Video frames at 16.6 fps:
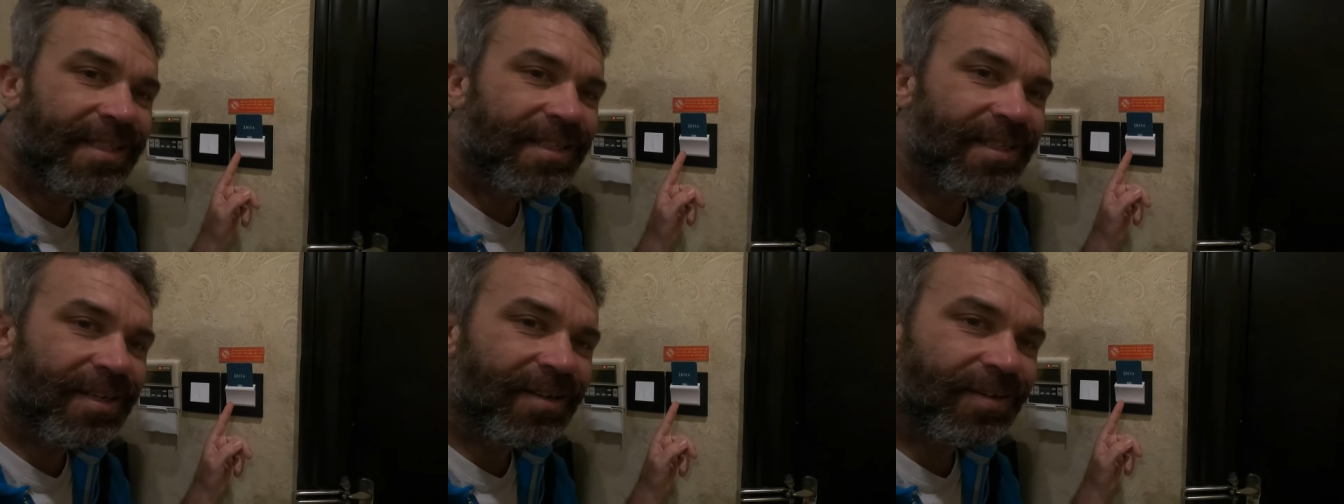
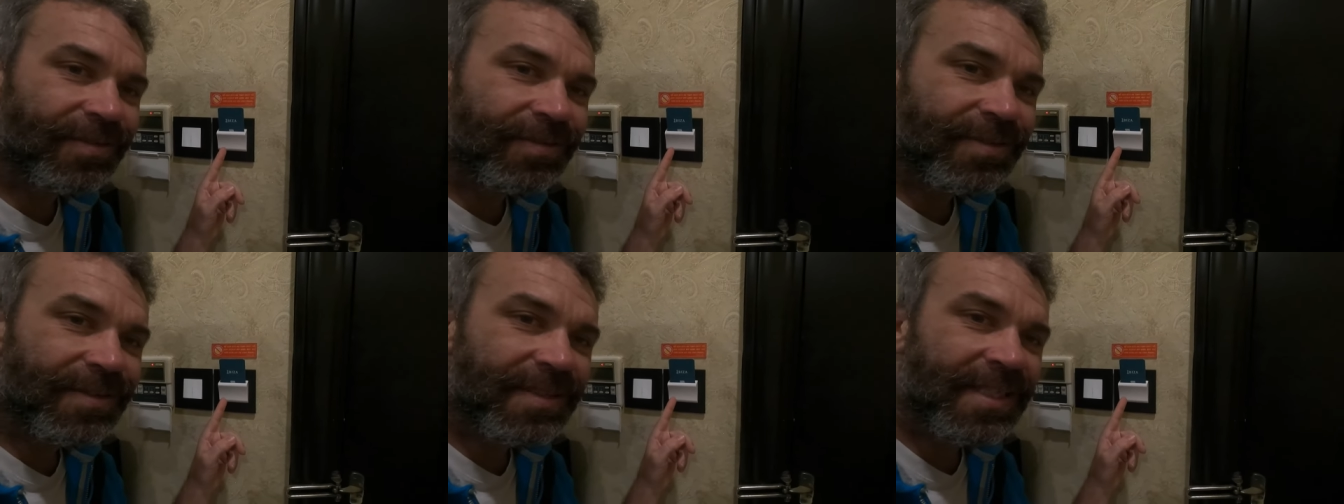I don't know
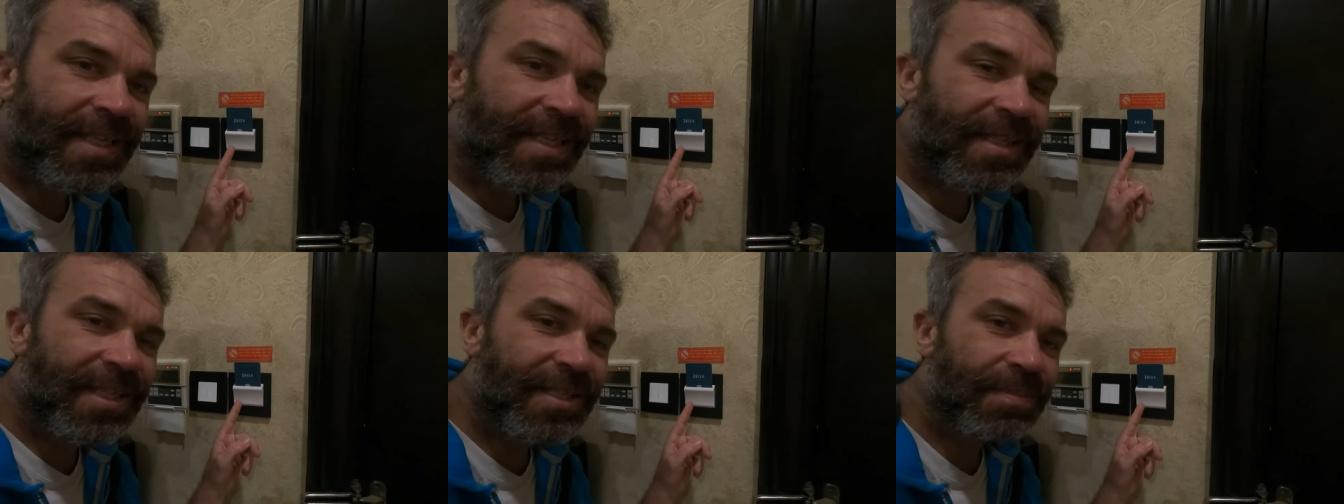if you've
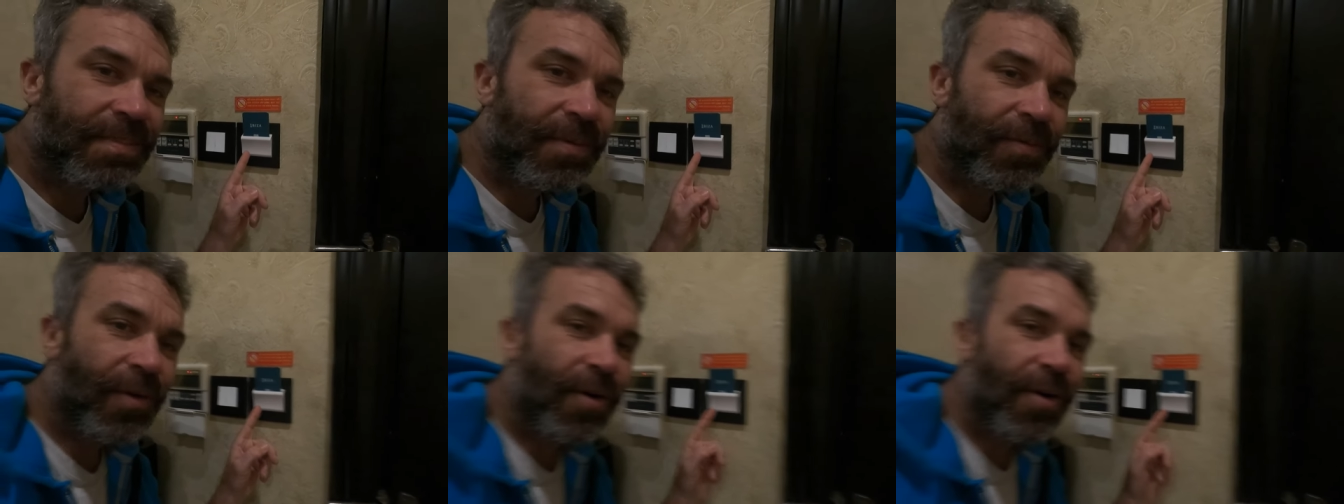seen this
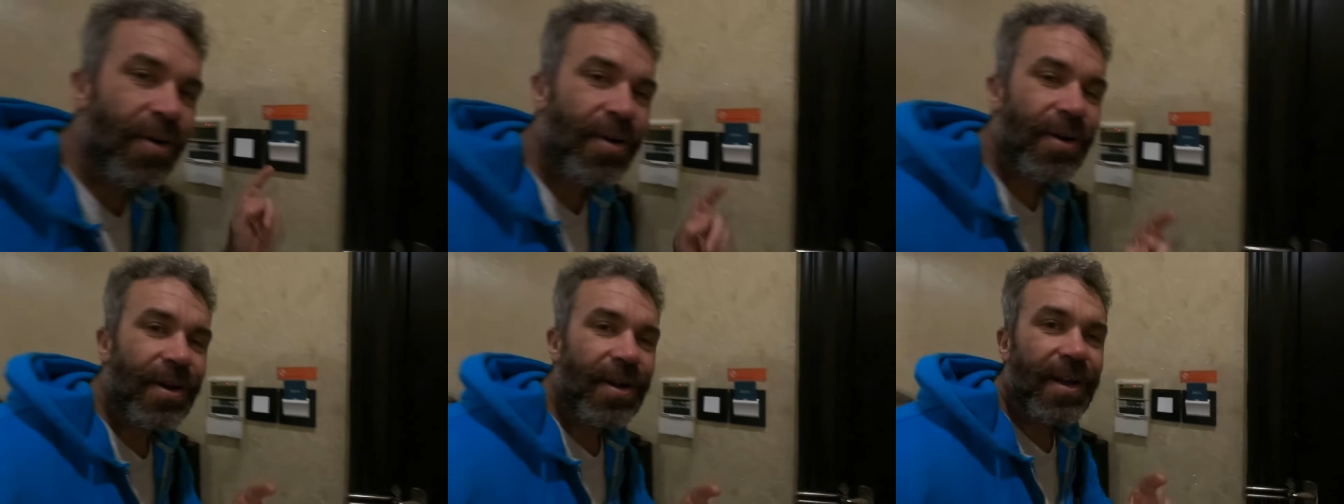
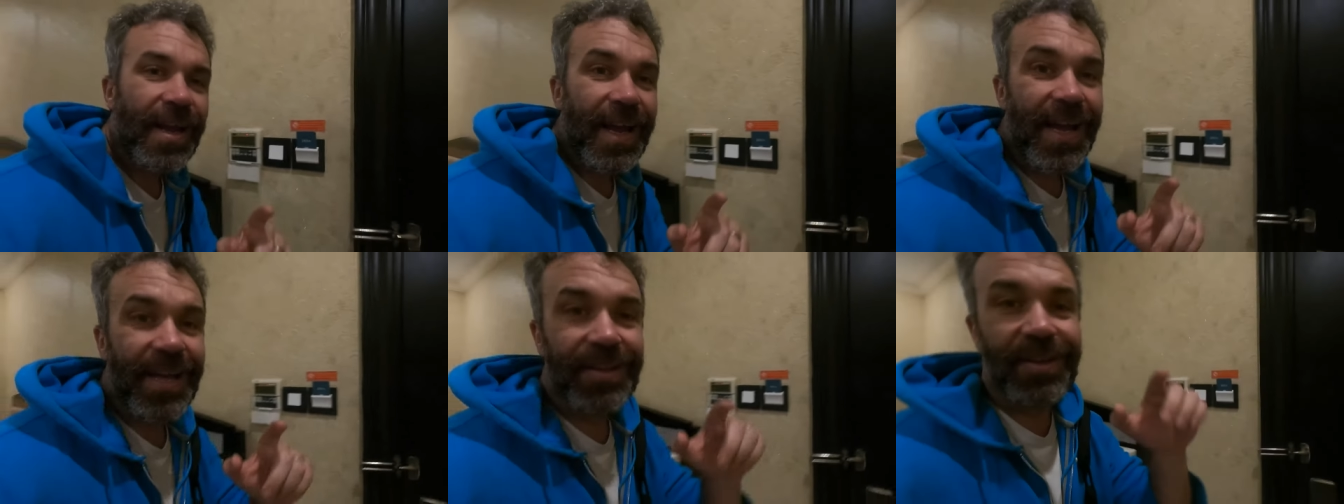before.
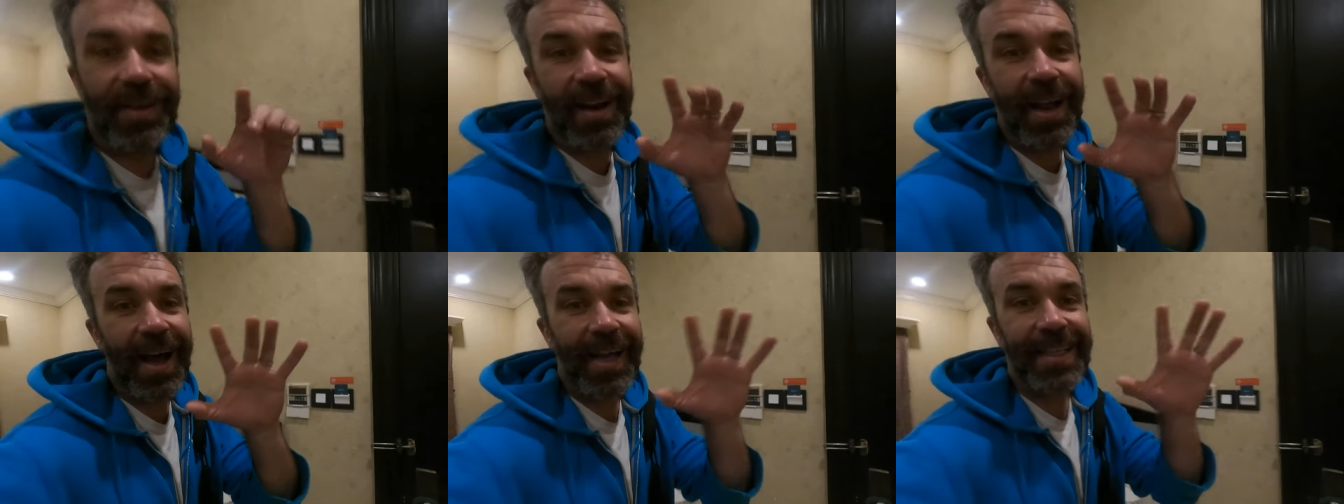And
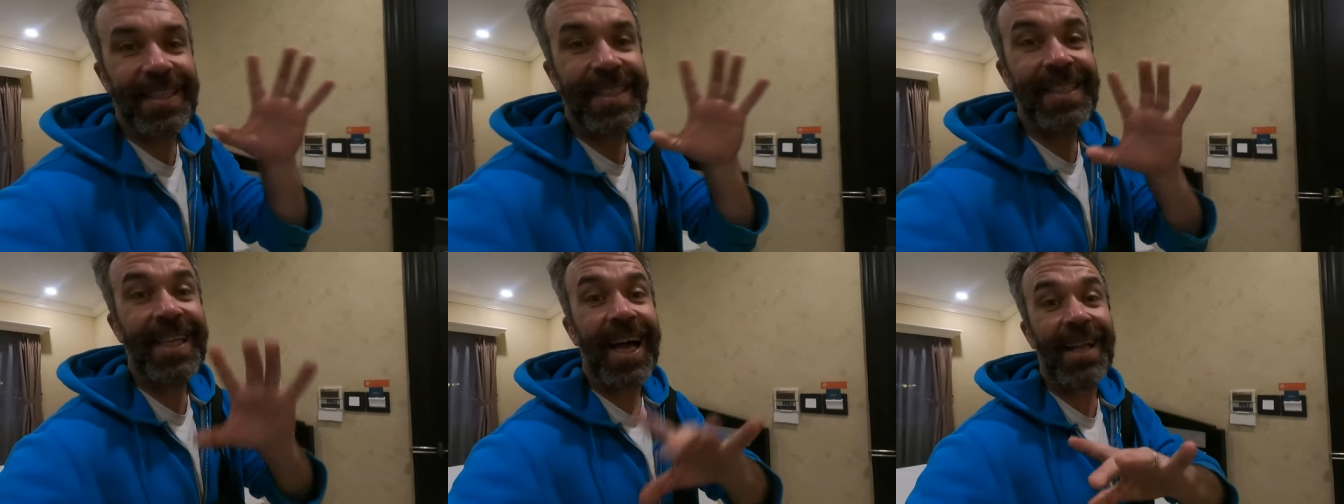the
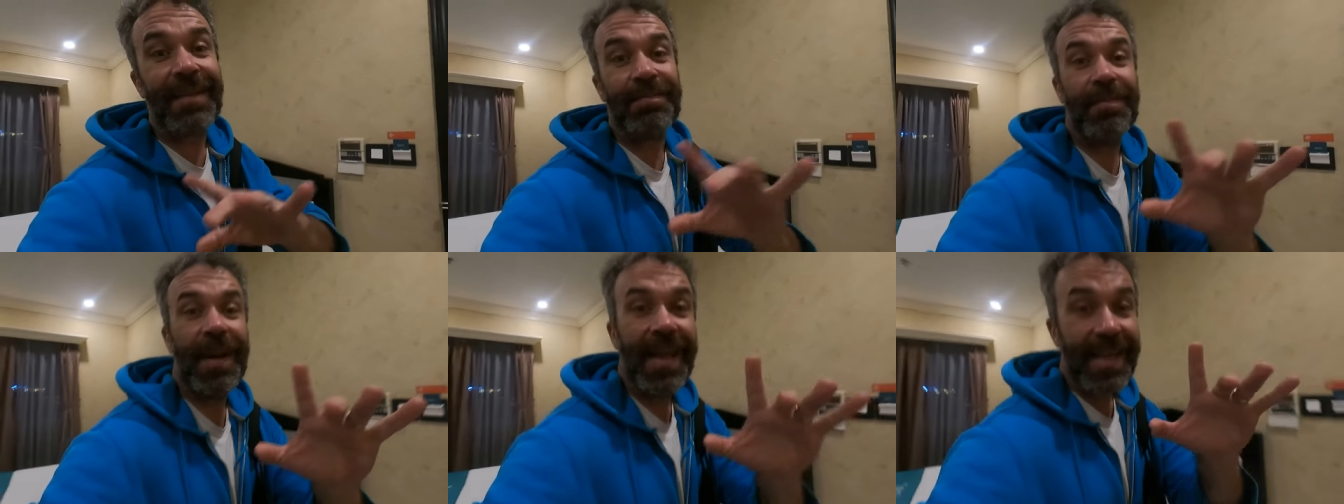lights
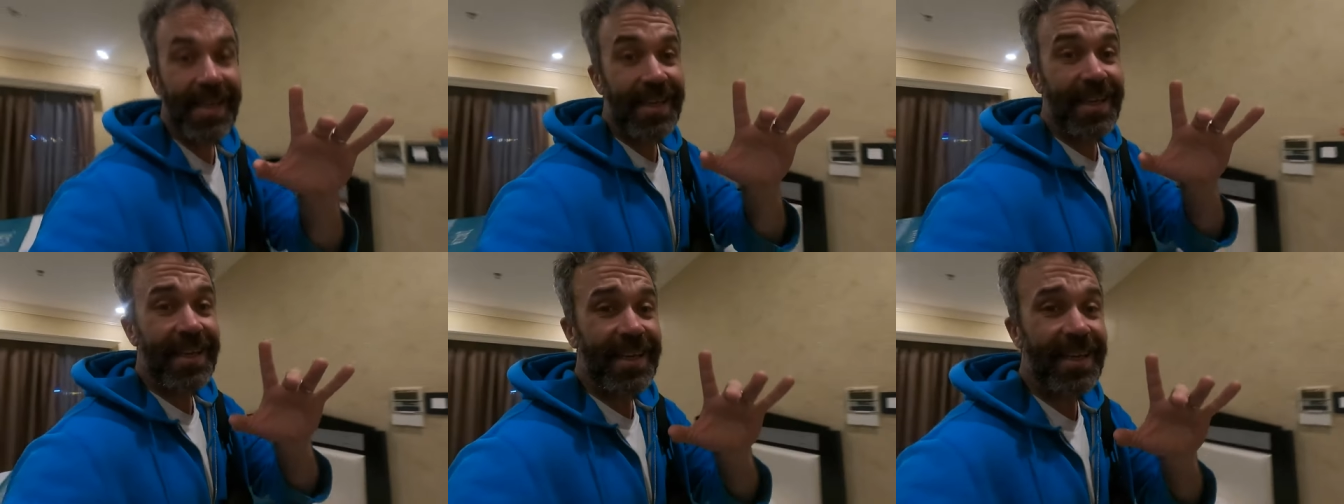start
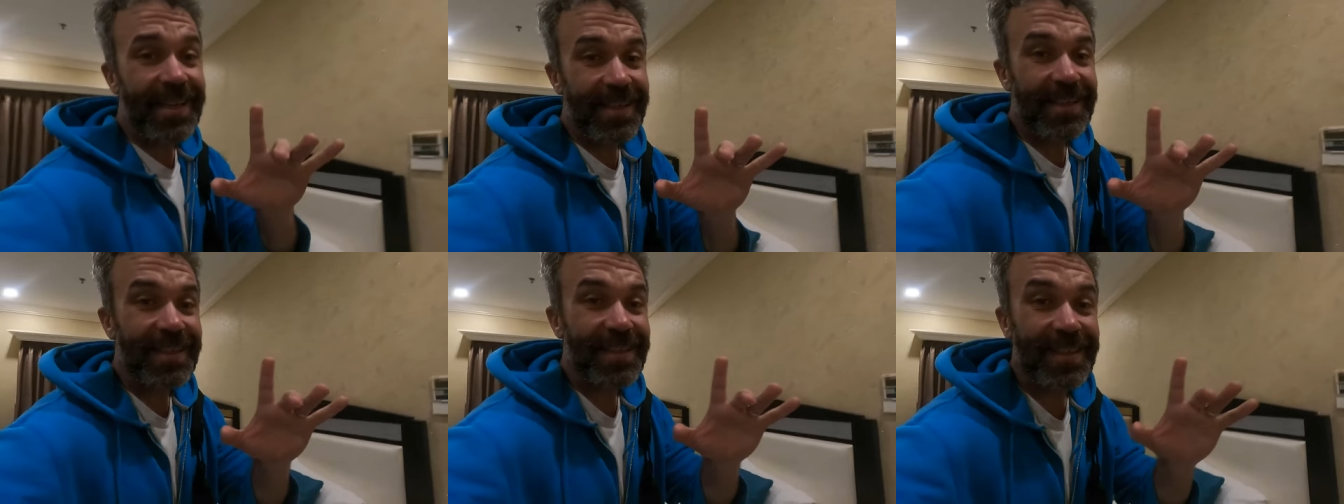blinking